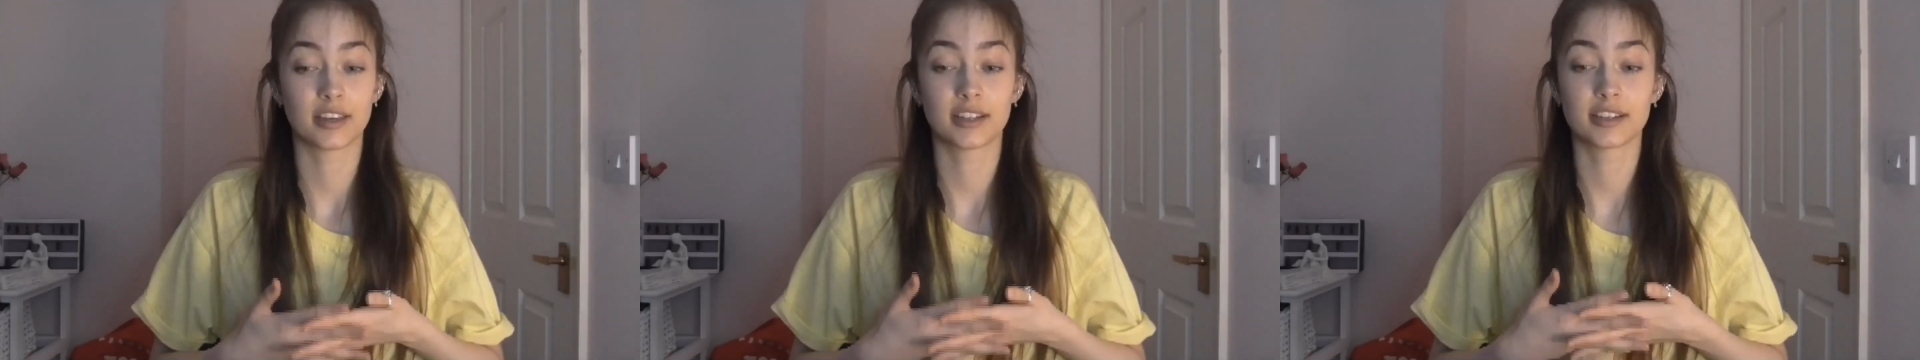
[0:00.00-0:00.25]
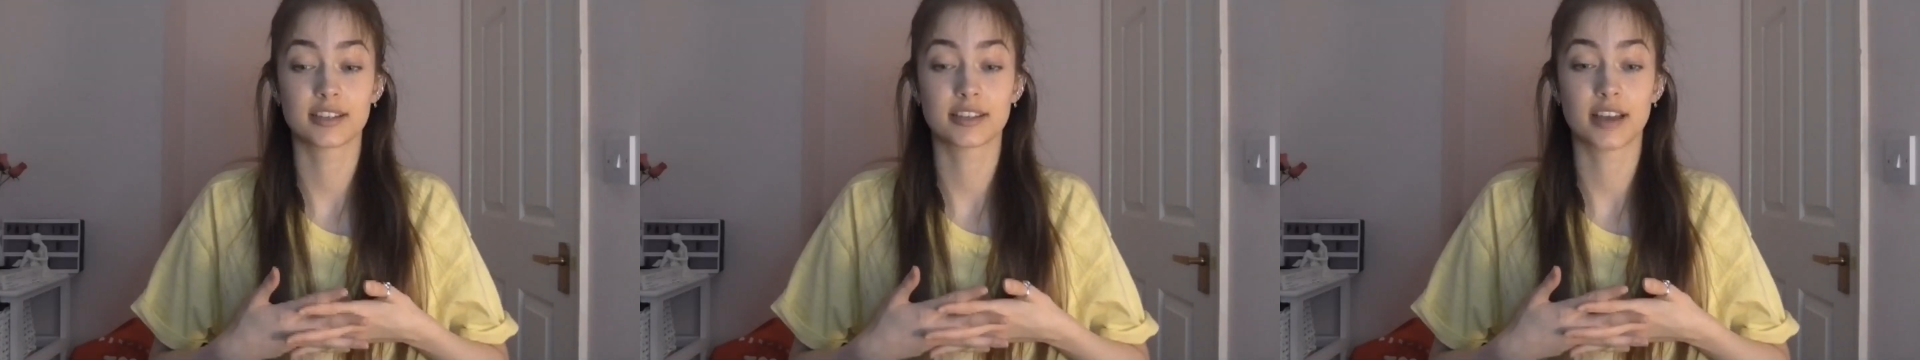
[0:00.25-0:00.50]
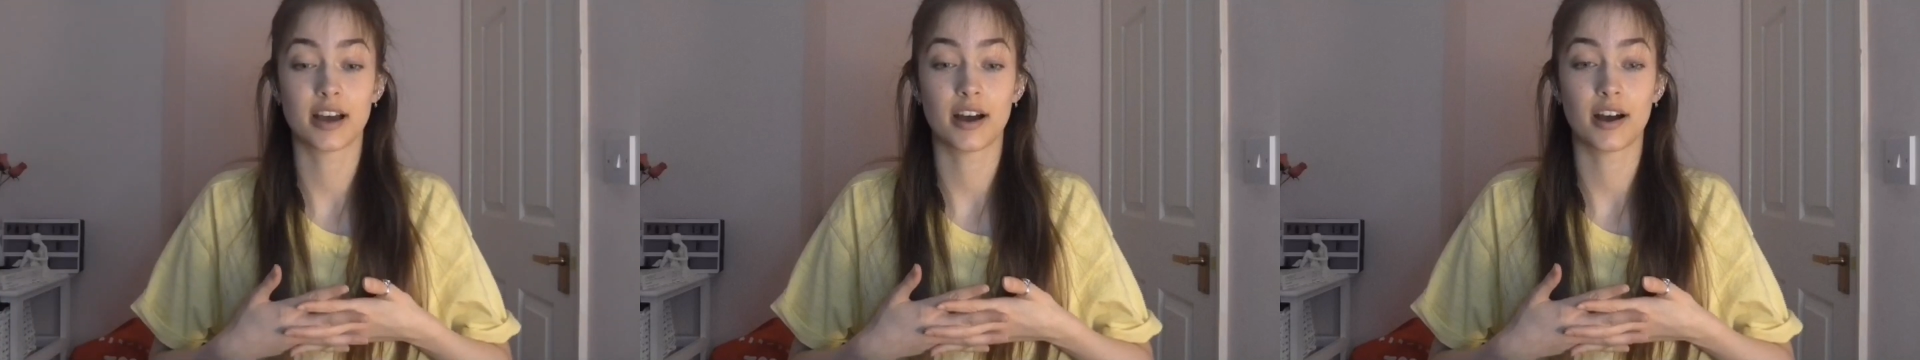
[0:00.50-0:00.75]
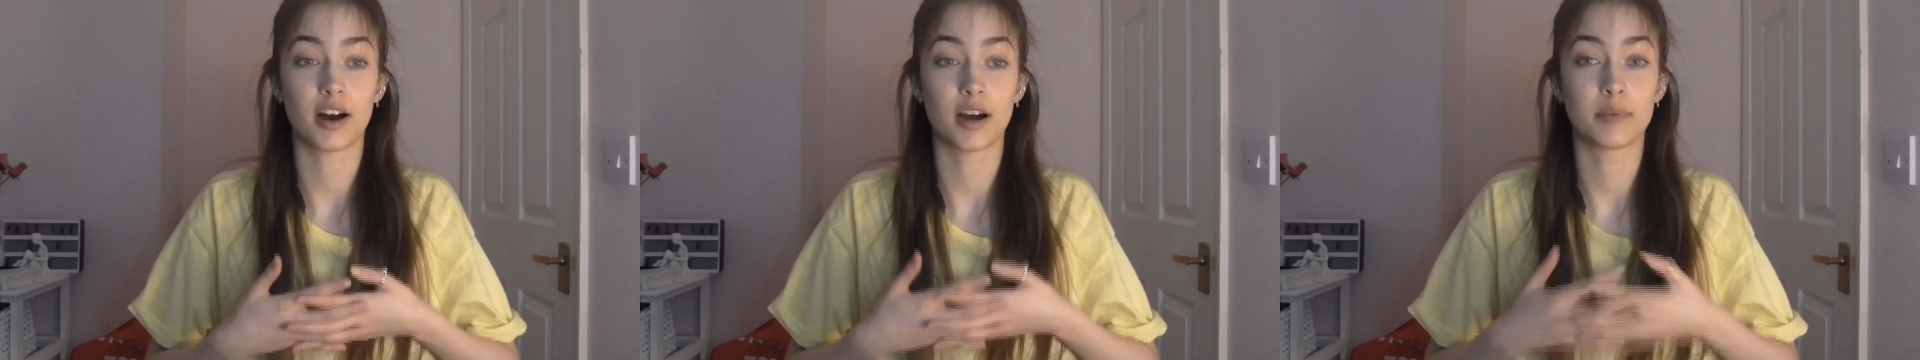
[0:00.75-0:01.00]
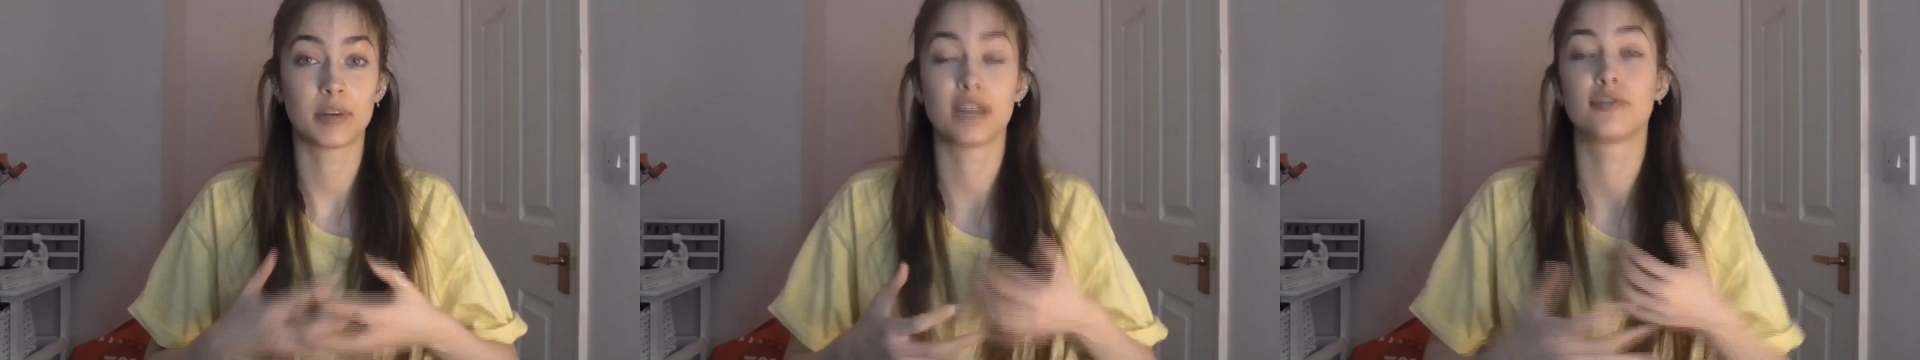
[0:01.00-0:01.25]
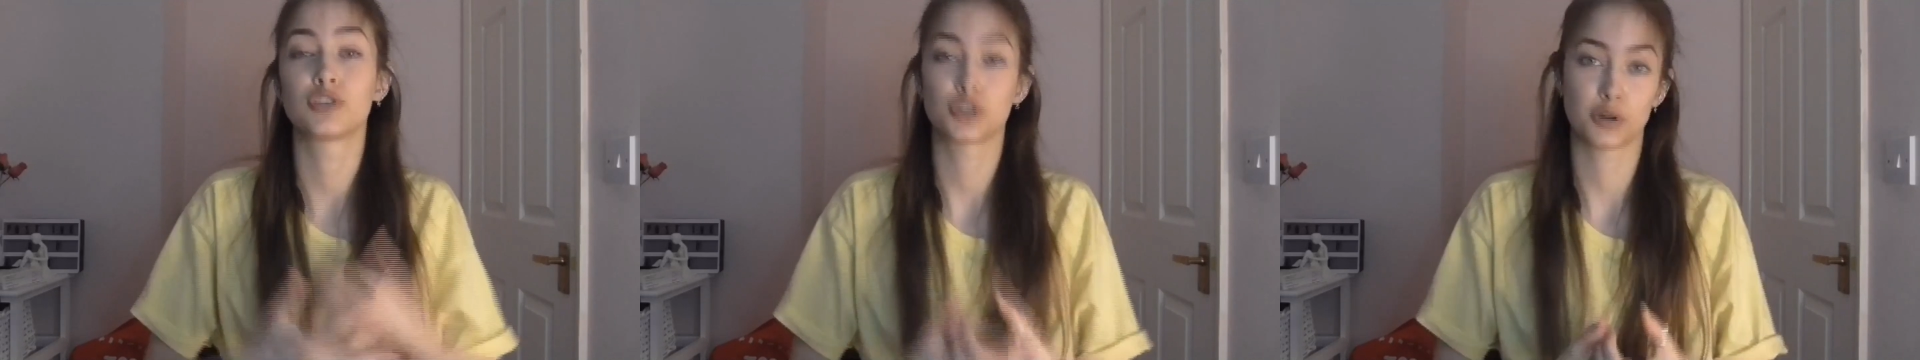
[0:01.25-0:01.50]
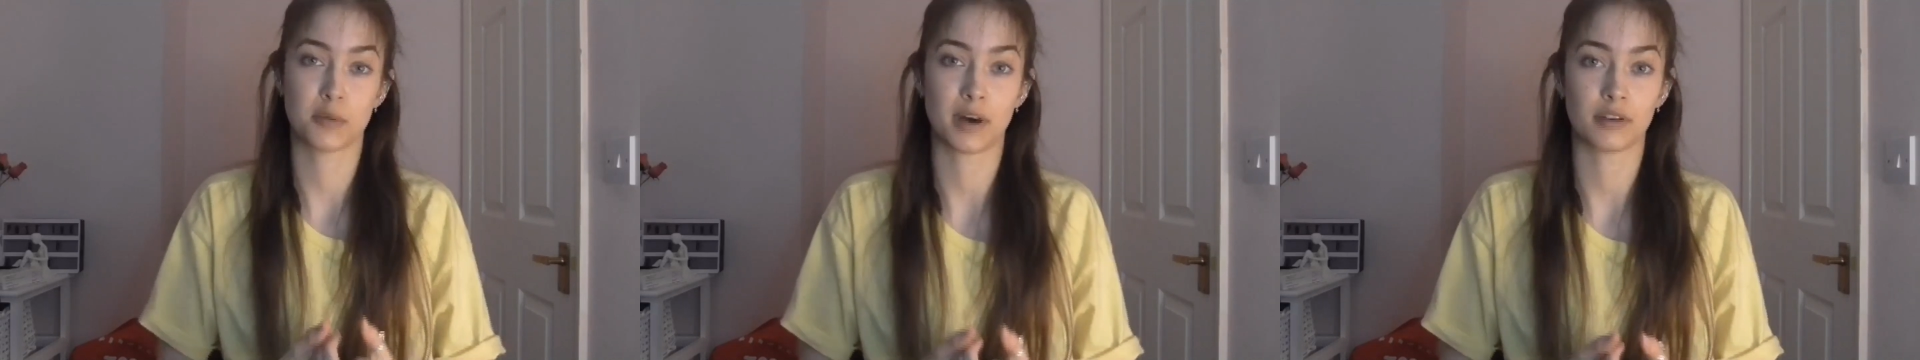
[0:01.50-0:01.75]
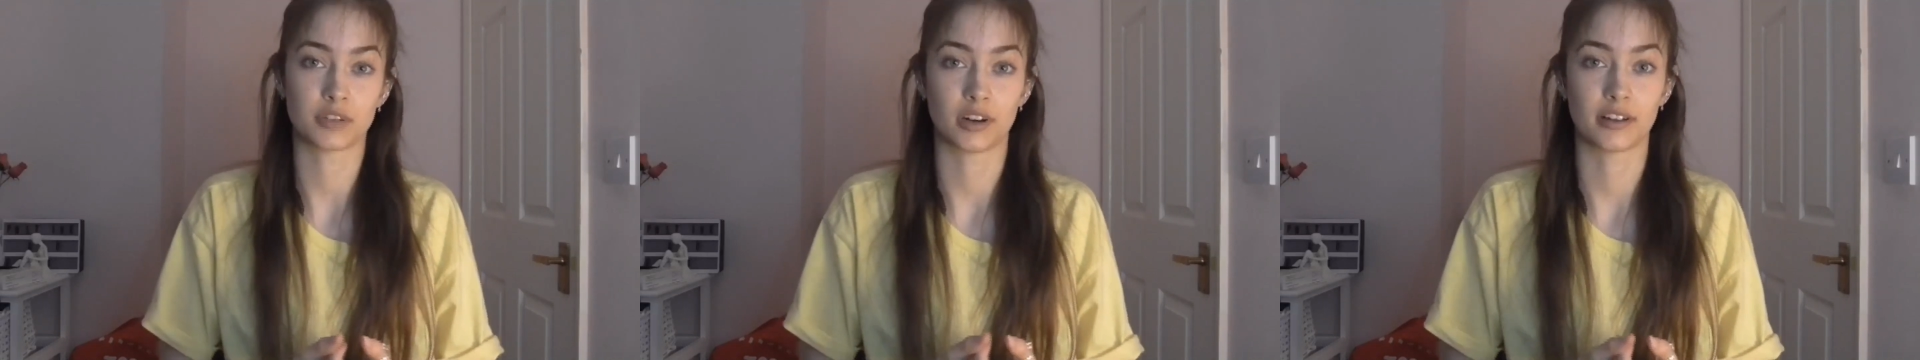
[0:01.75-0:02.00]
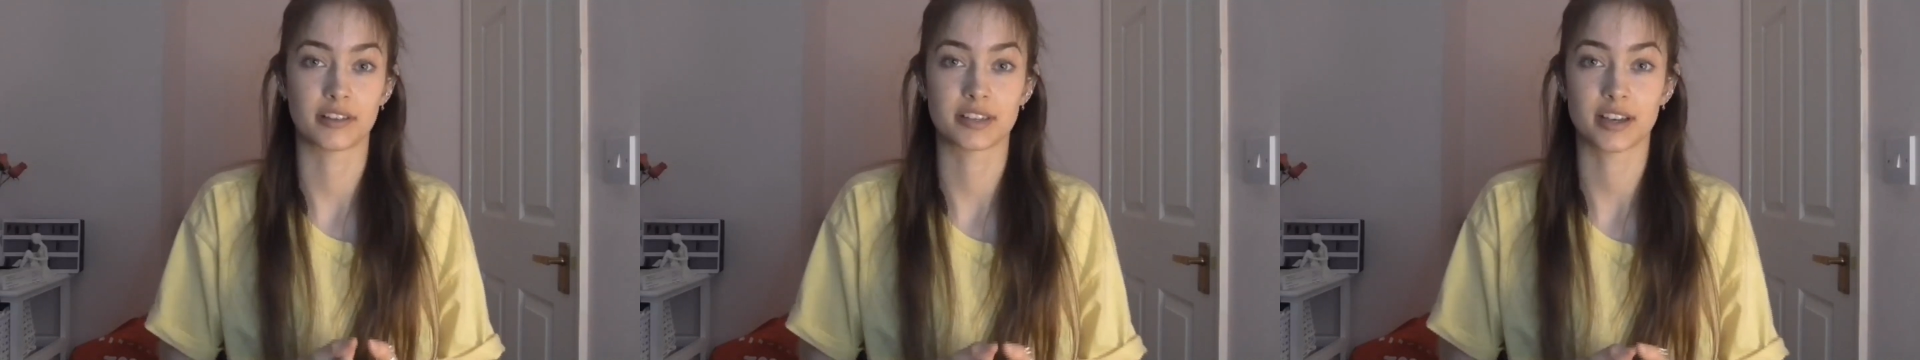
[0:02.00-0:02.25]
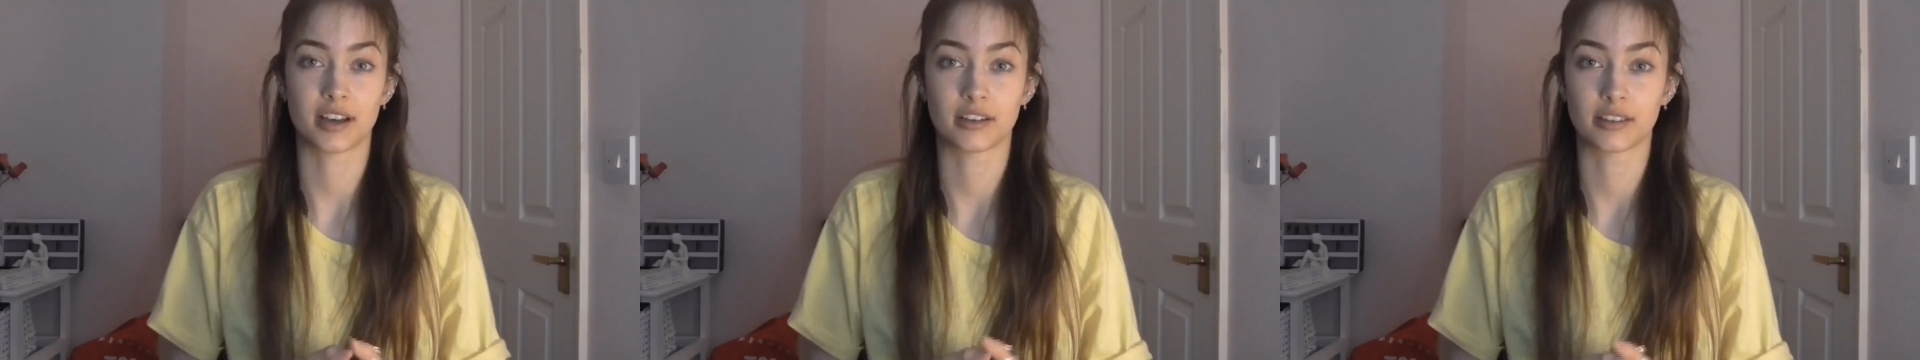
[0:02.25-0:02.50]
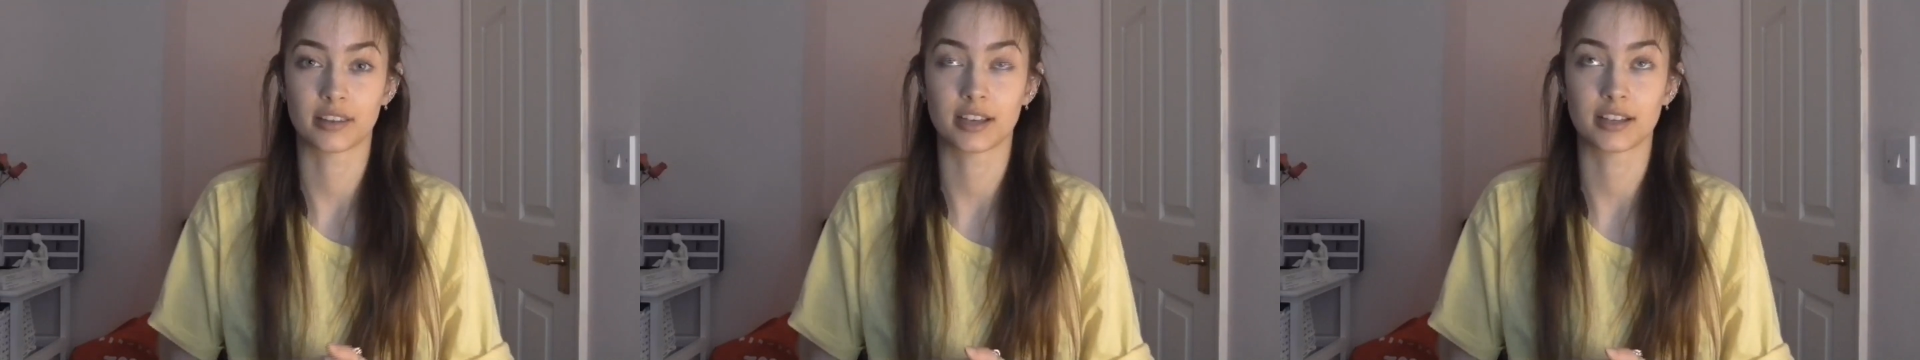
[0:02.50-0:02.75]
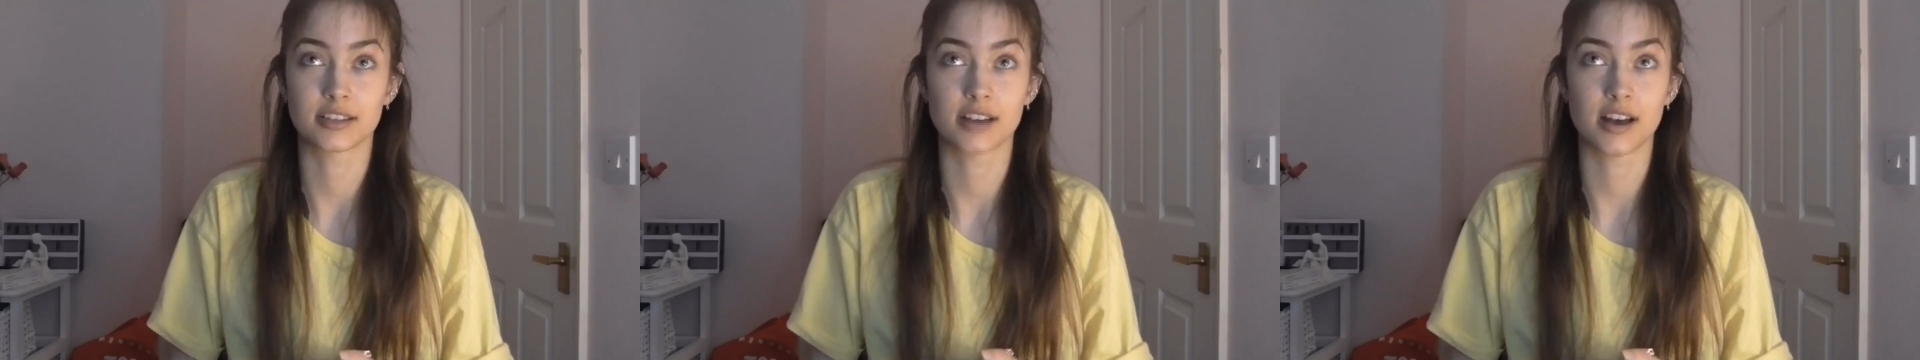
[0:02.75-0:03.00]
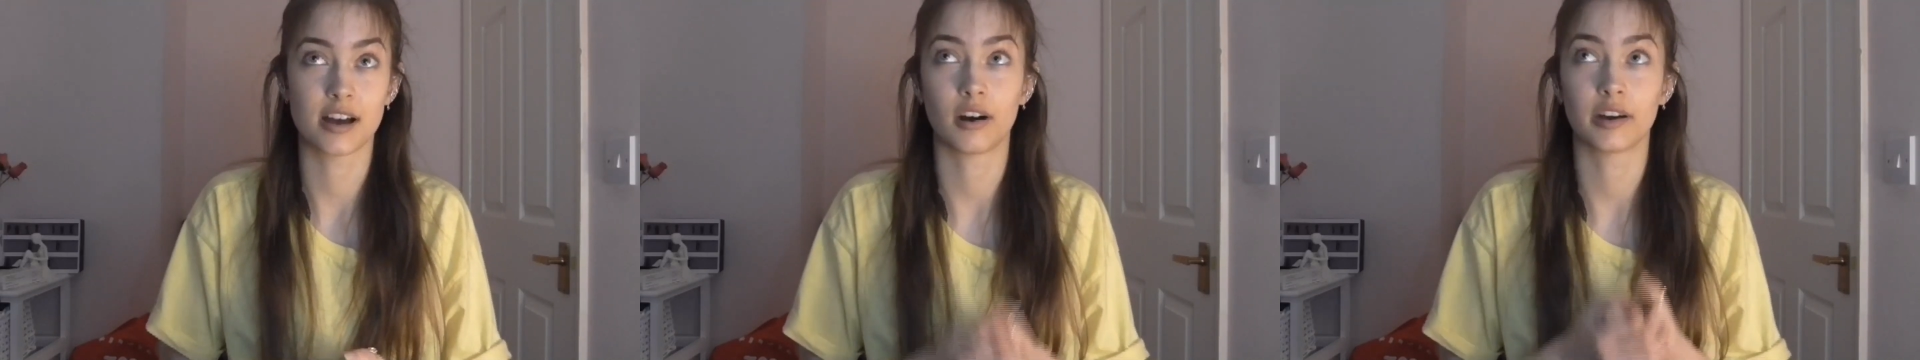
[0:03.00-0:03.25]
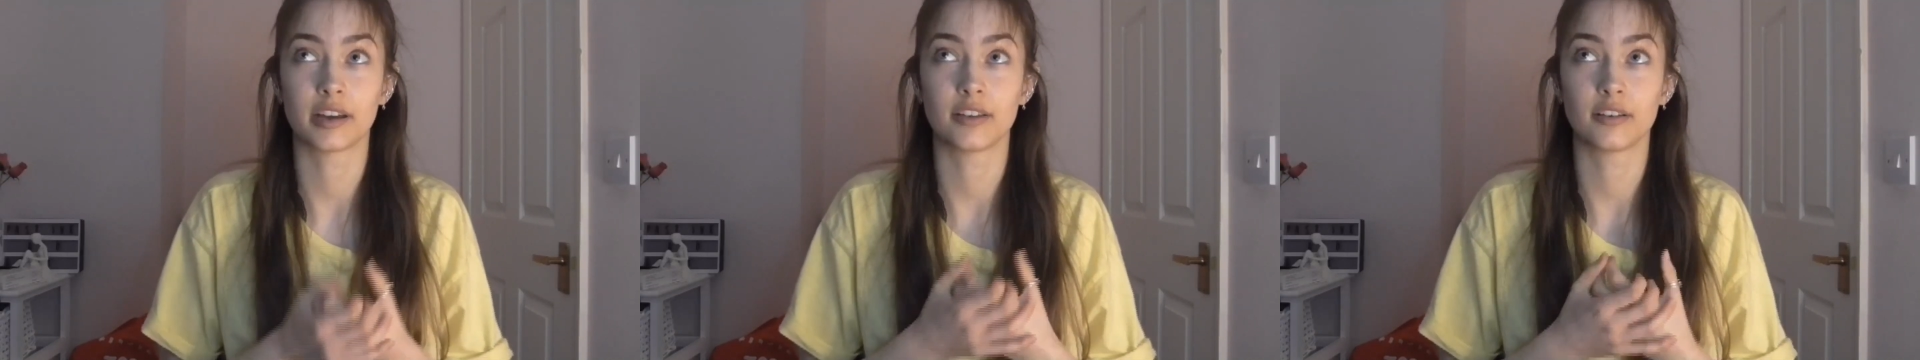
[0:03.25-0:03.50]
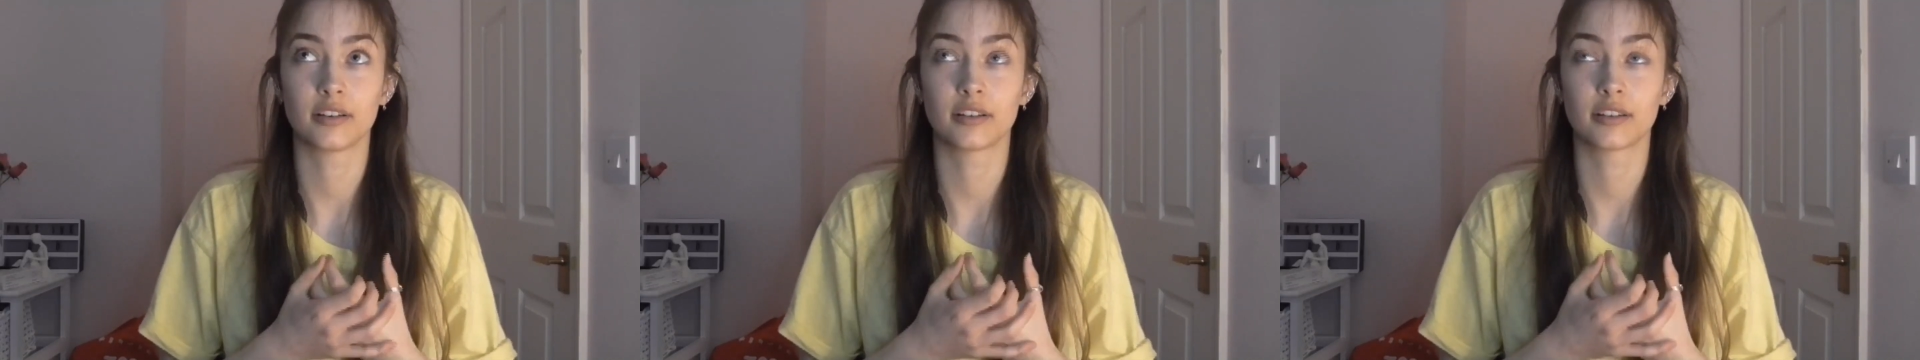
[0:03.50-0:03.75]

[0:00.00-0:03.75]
things that I believe are true about dance and things that I